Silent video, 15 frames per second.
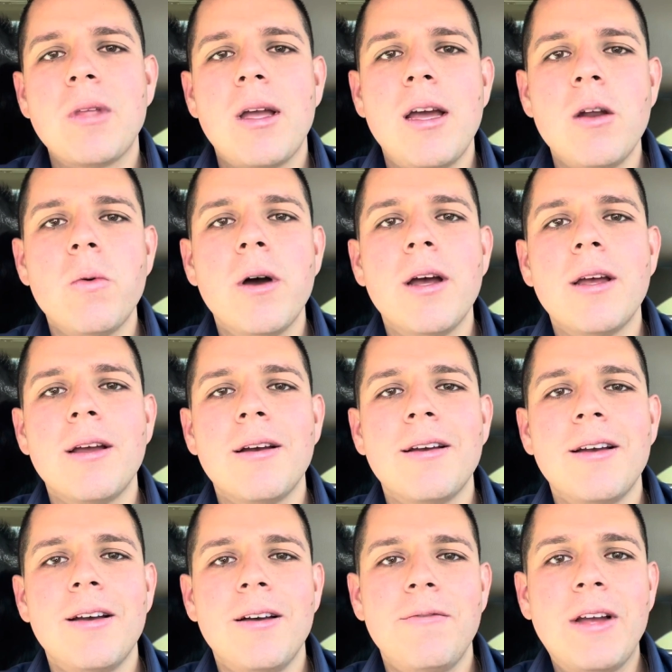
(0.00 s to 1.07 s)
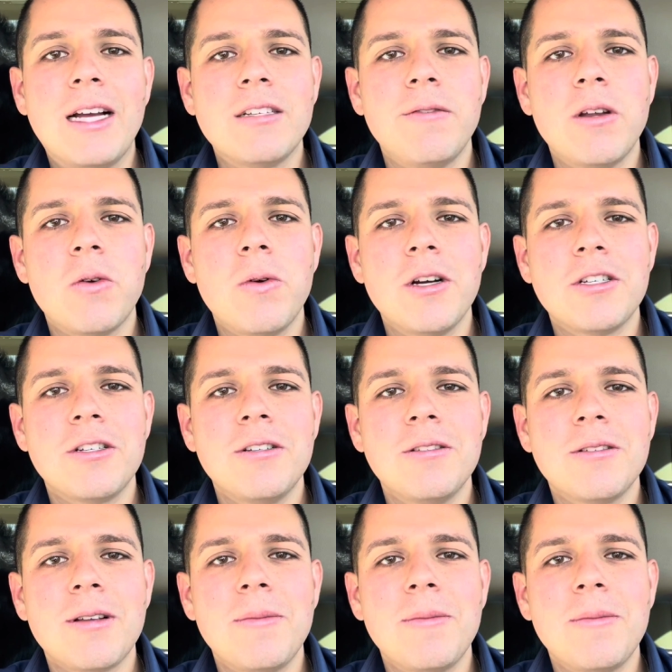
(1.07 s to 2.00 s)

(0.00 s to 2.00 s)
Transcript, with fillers: anyway, if you guys have any questions,